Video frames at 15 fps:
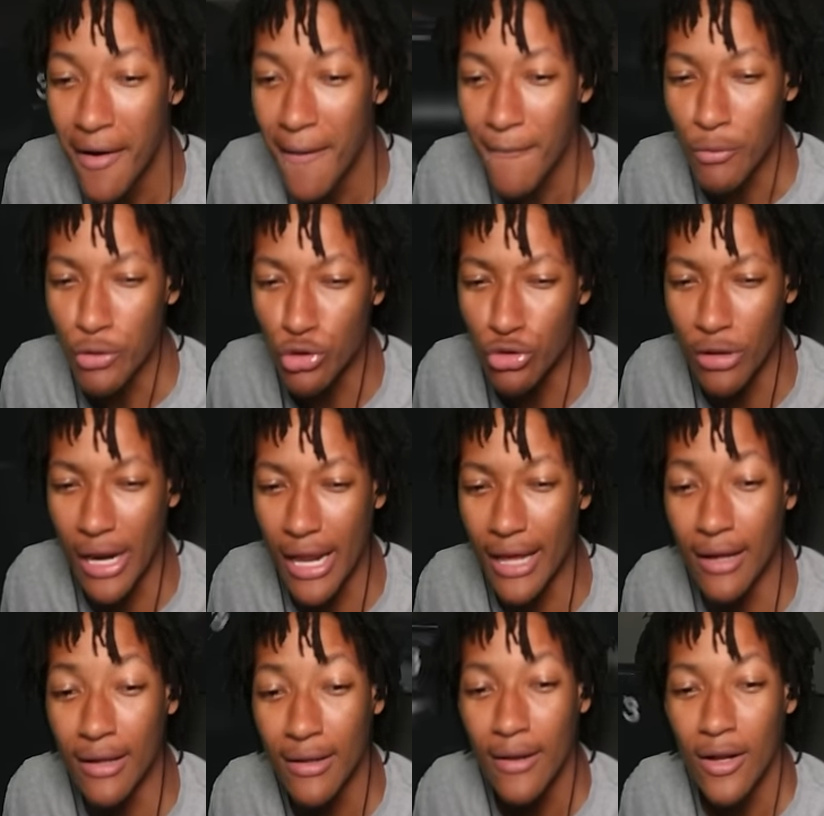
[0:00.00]
What you trying to?
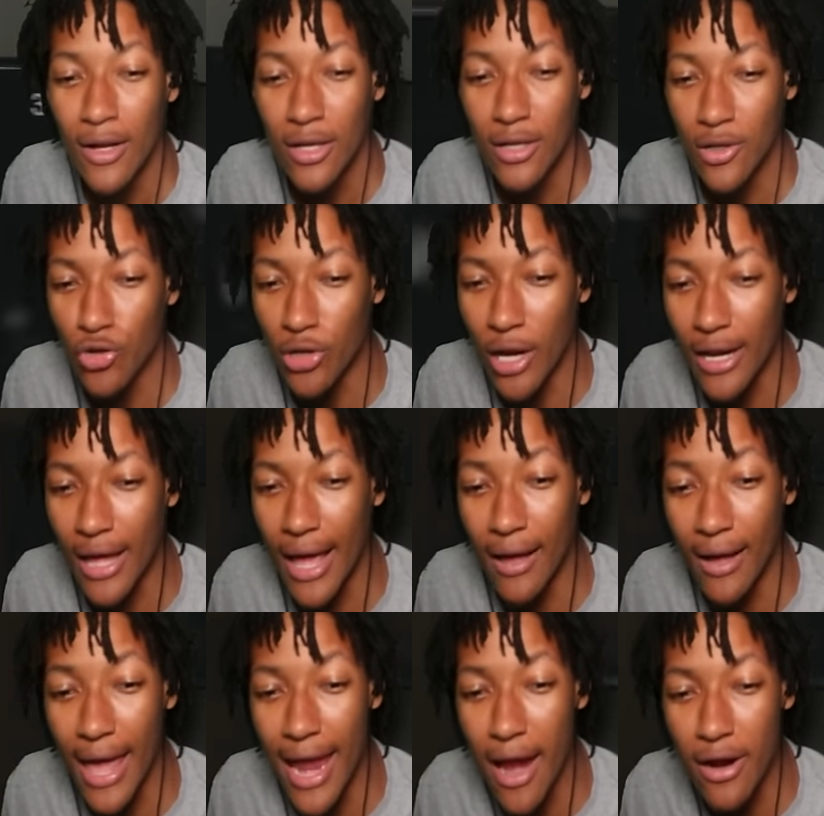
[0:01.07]
Uh, you trying
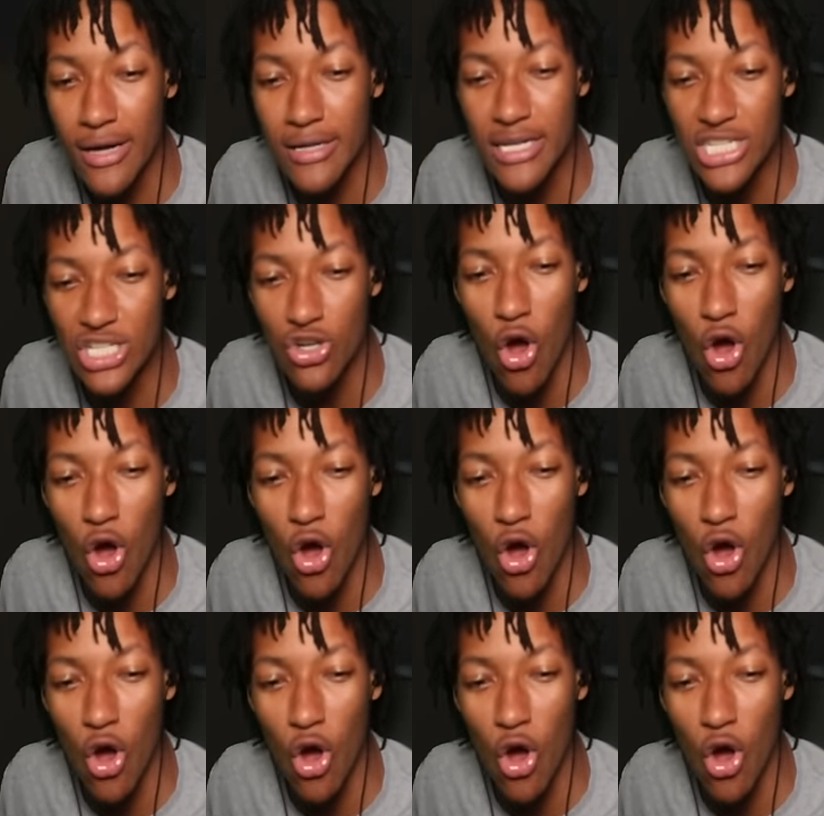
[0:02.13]
to air condition the